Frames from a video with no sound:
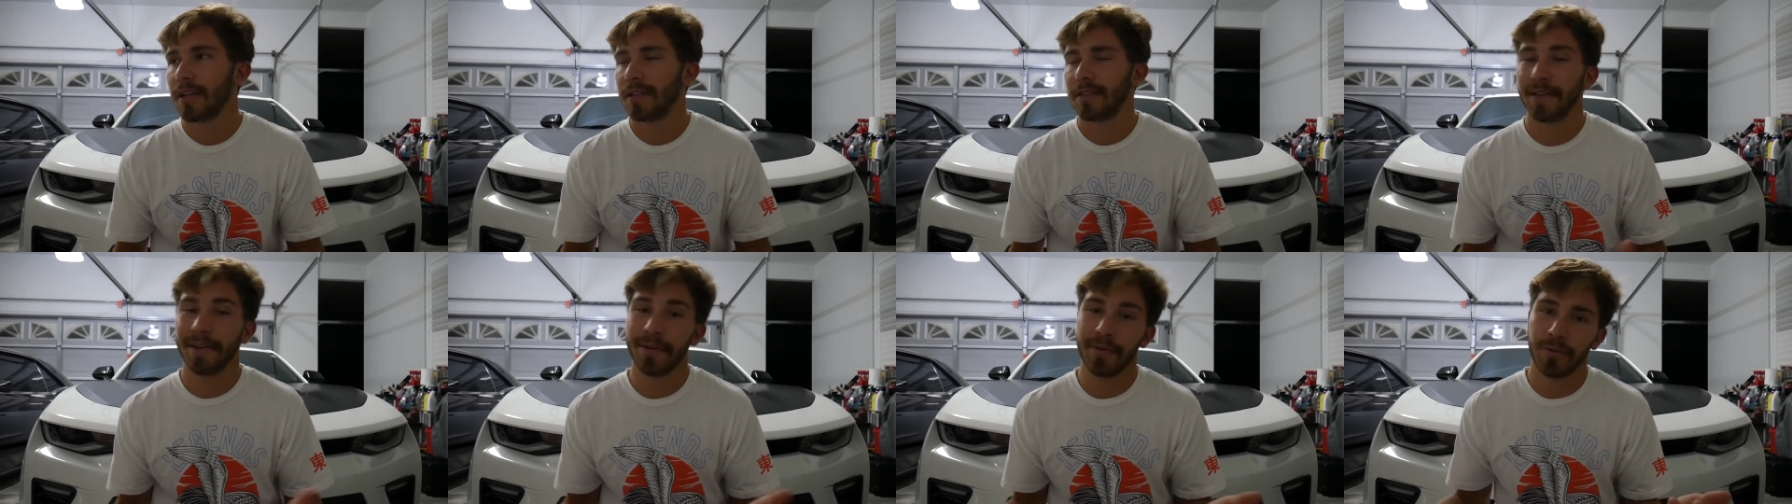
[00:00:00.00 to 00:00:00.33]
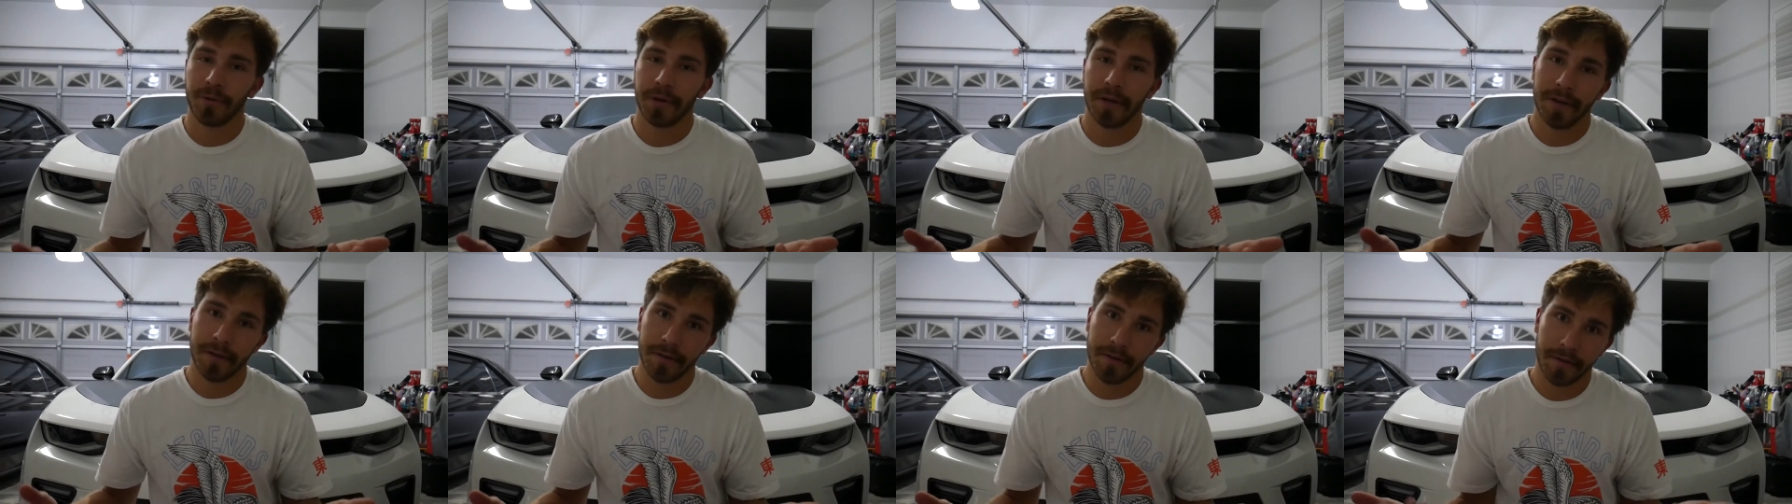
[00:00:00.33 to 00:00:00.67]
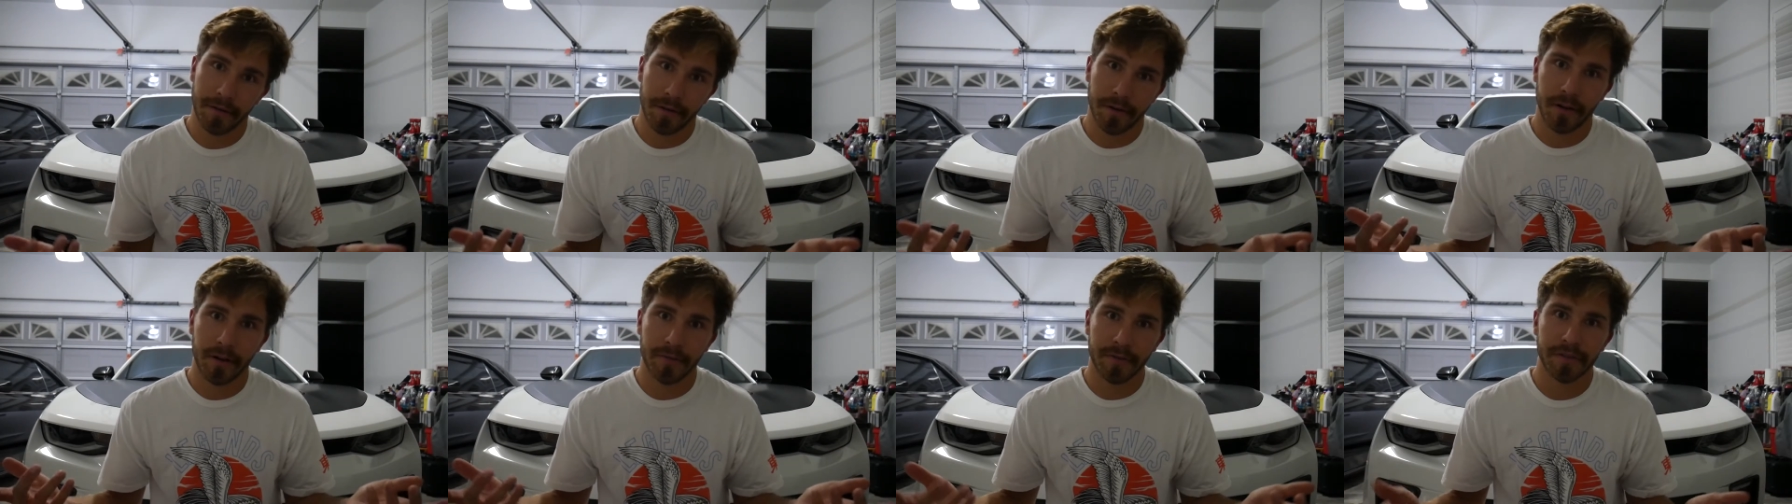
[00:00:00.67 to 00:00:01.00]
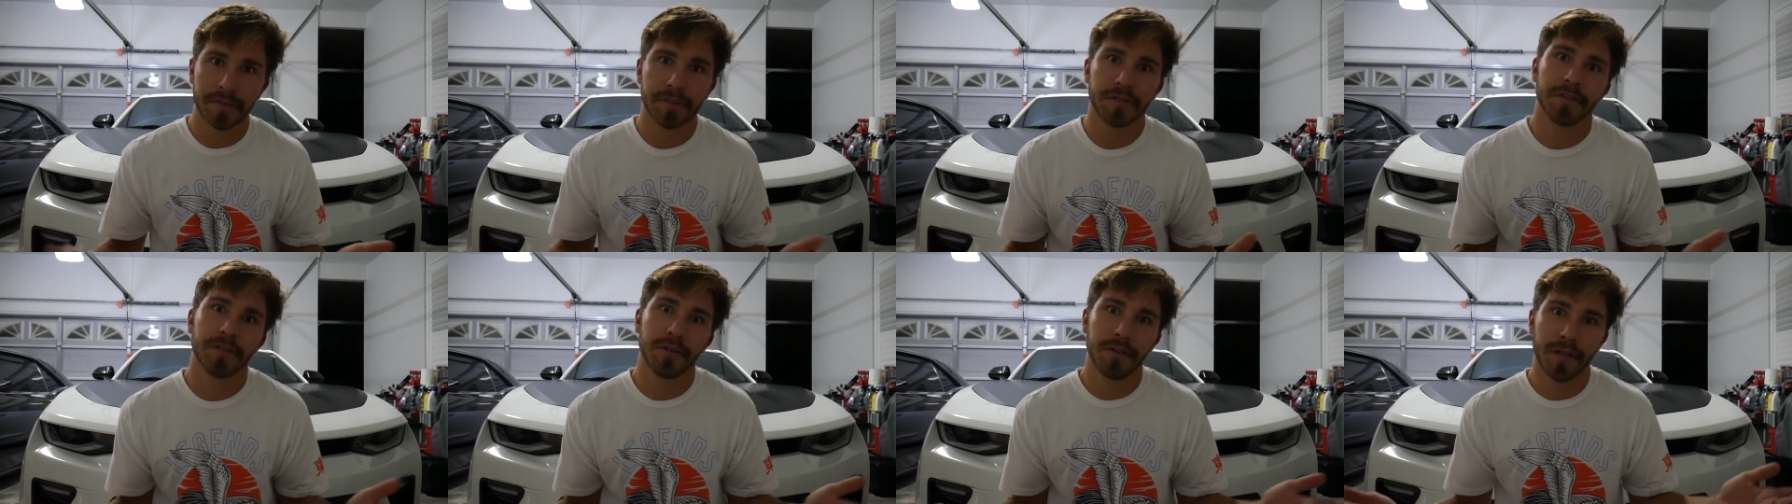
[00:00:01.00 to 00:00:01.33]
Didn't win,
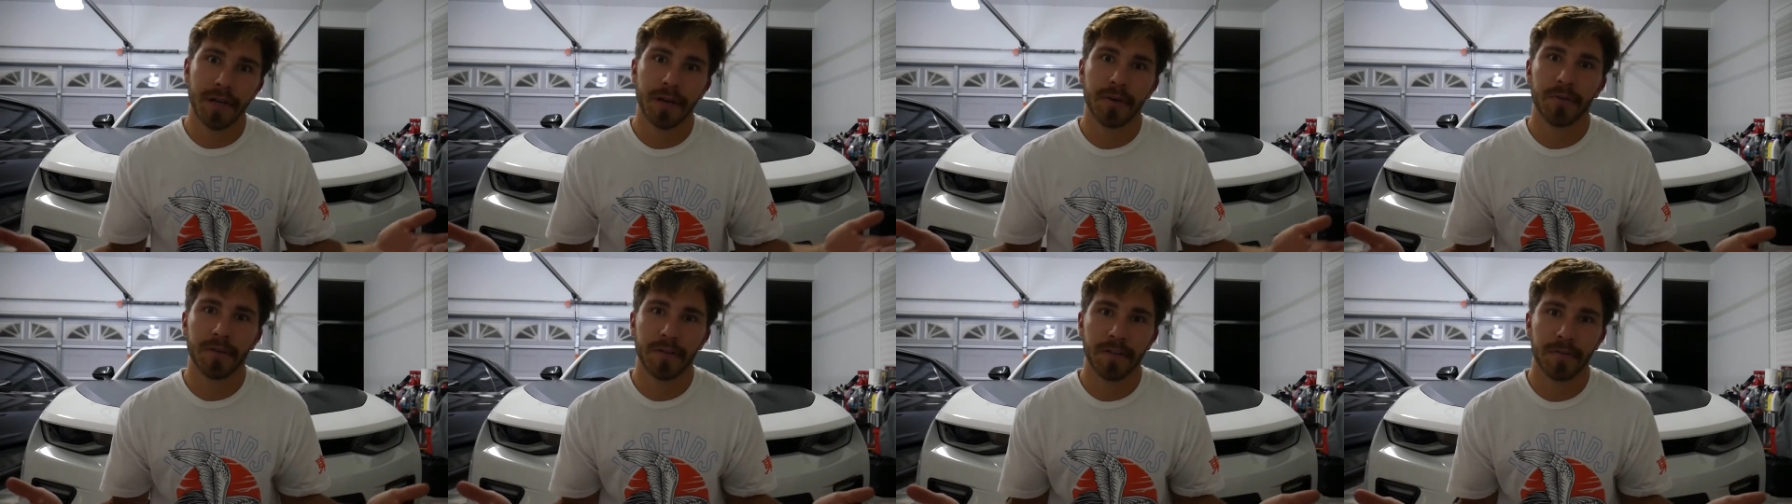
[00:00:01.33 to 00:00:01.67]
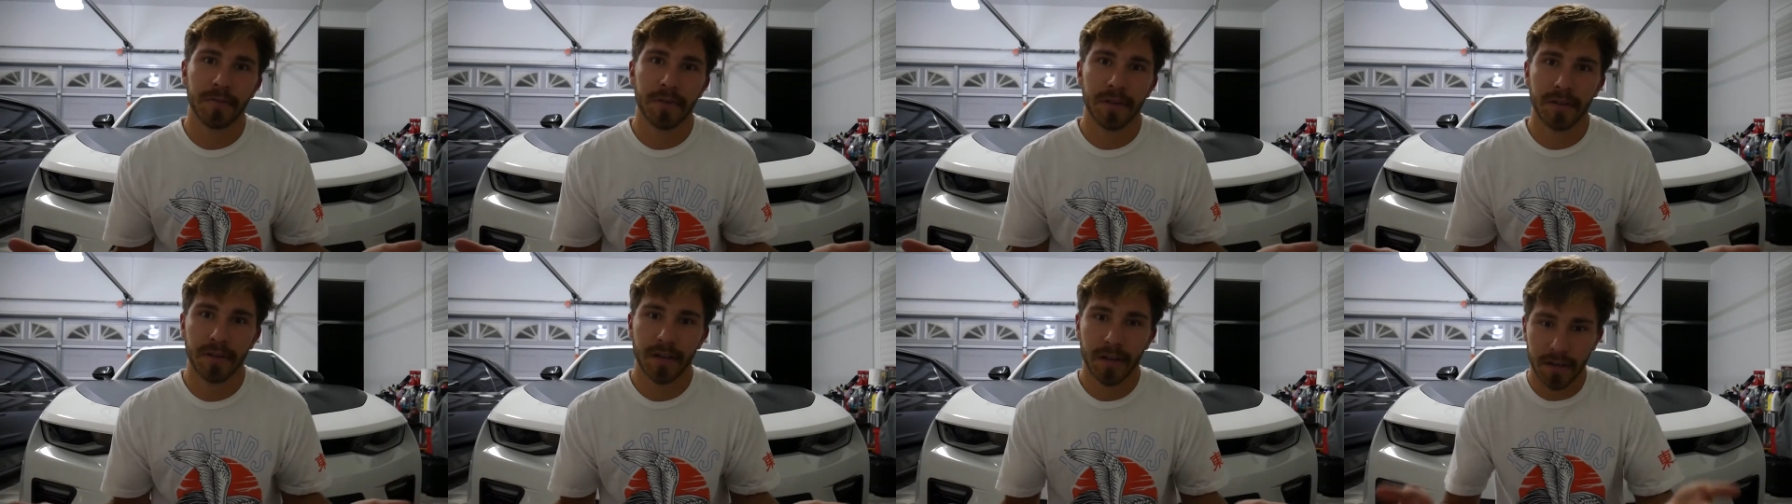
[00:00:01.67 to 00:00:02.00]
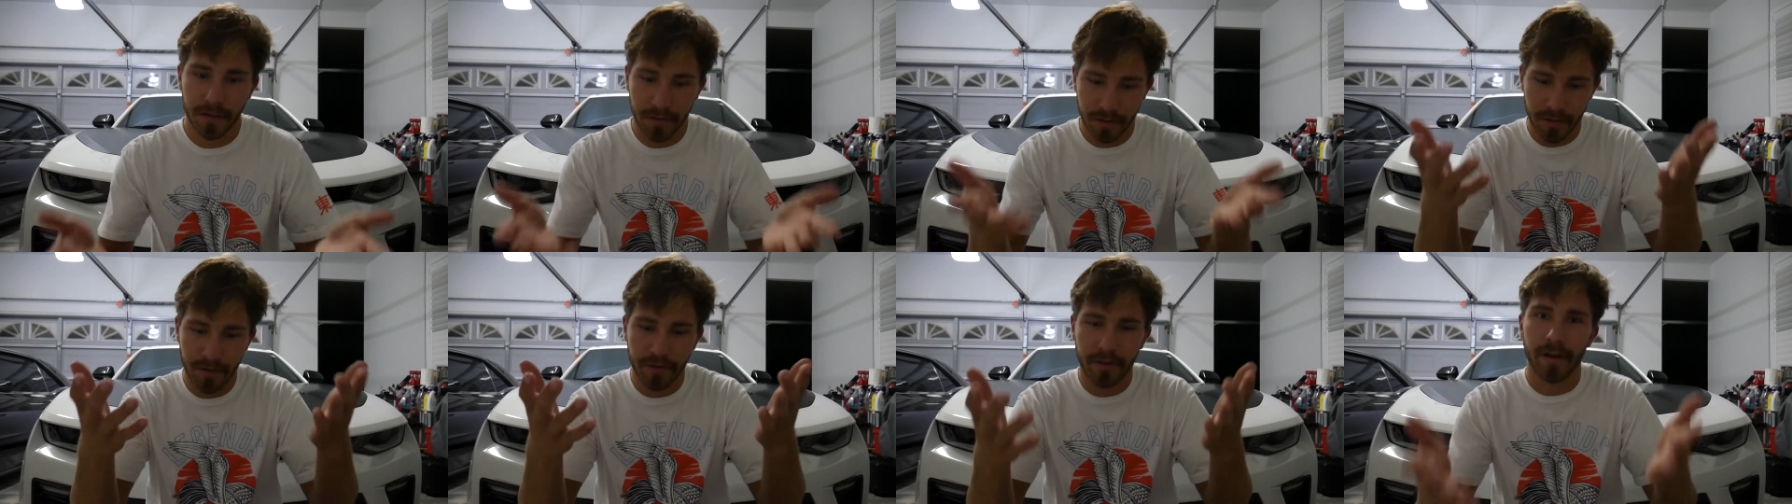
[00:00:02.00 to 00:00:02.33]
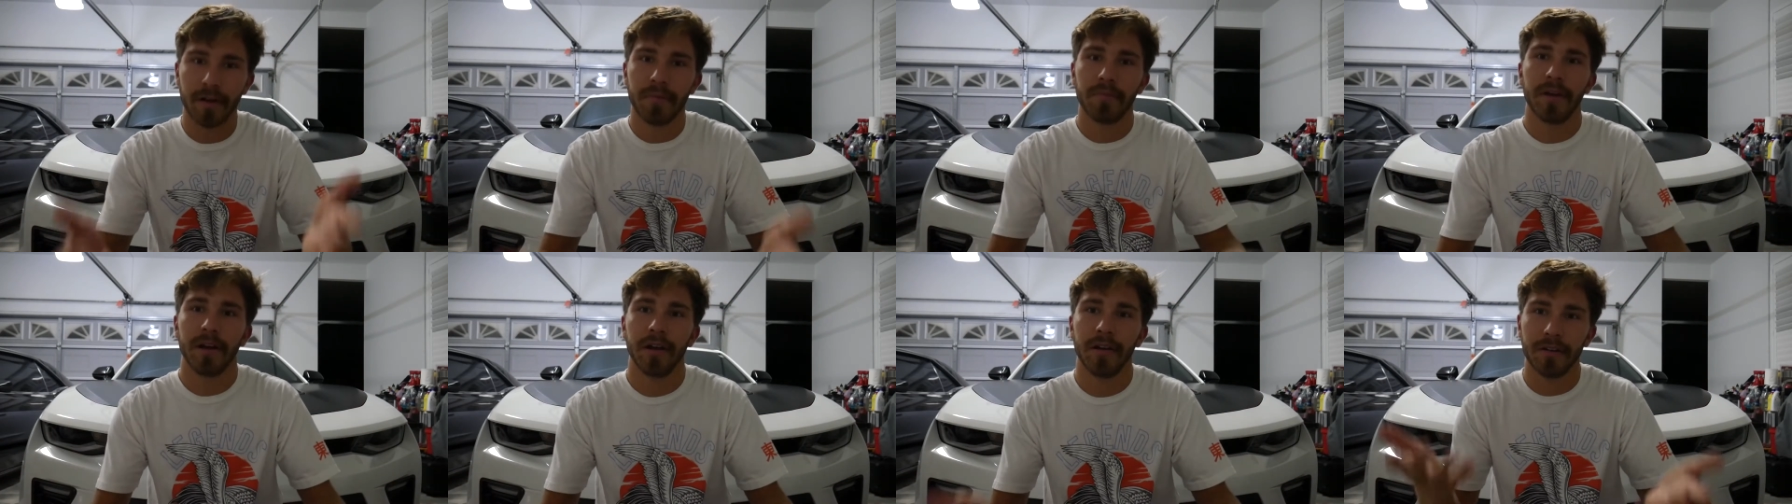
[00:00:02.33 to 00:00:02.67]
obviously, or that would have been like the
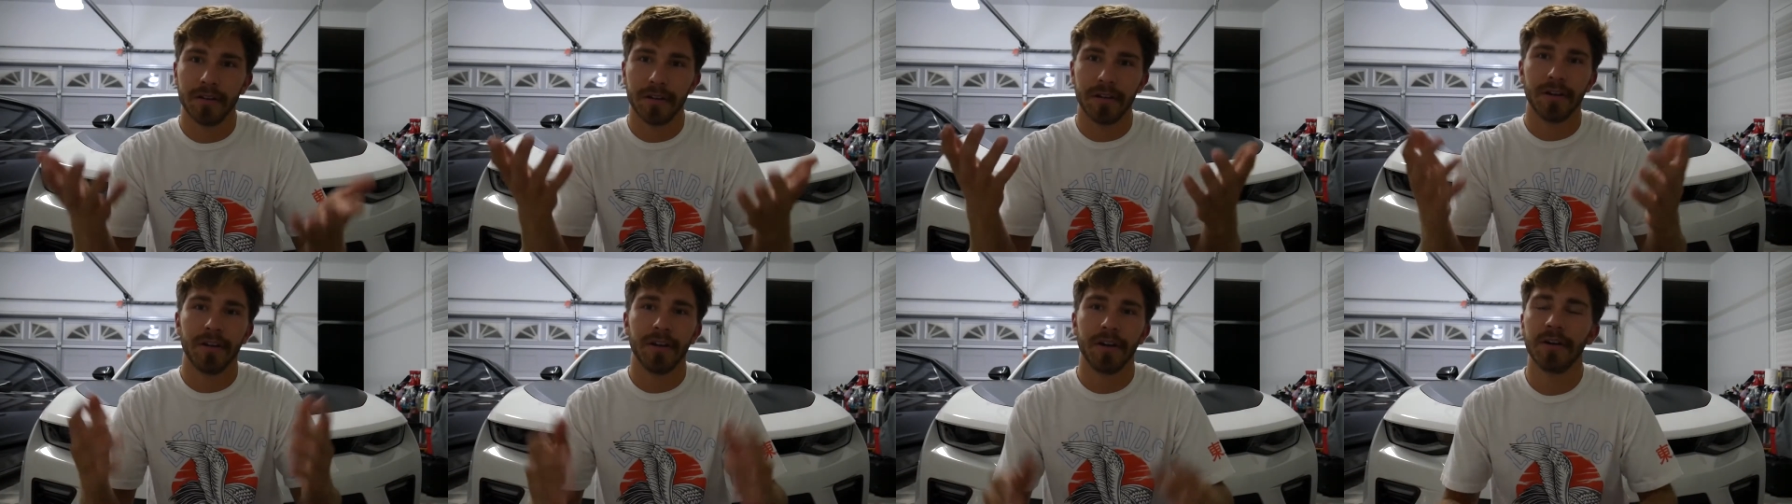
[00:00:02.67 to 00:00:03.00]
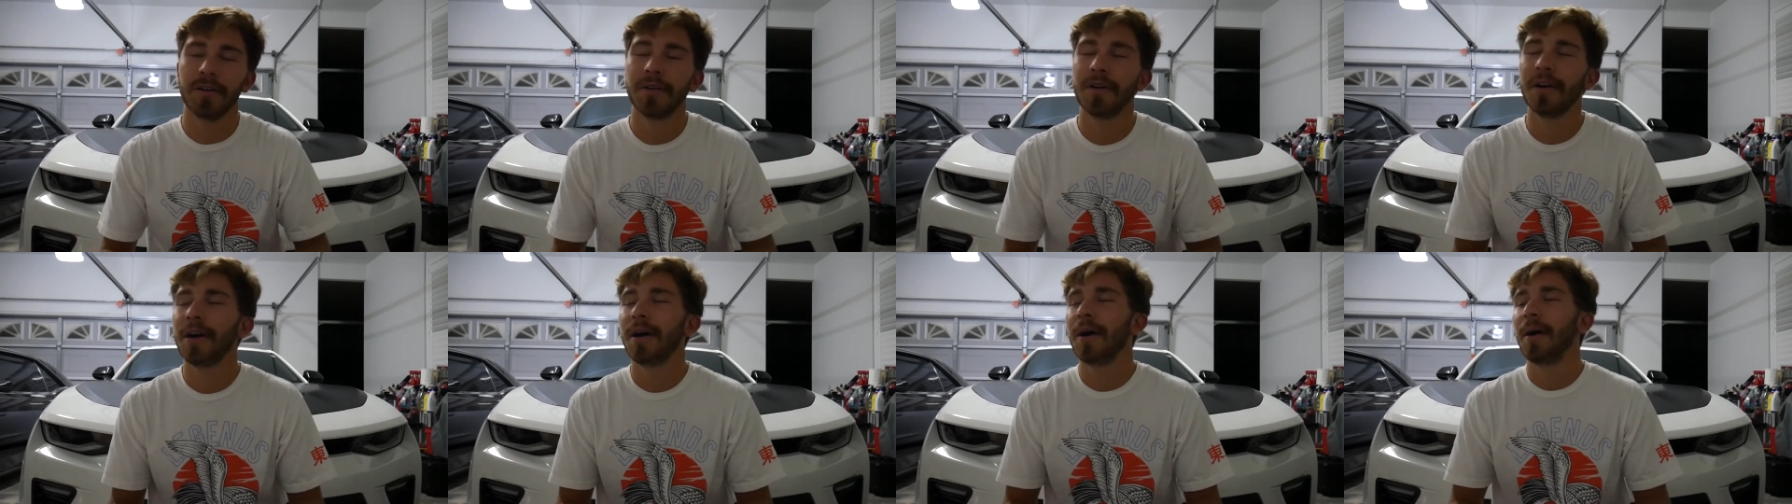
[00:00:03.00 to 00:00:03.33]
thumbnail, you know.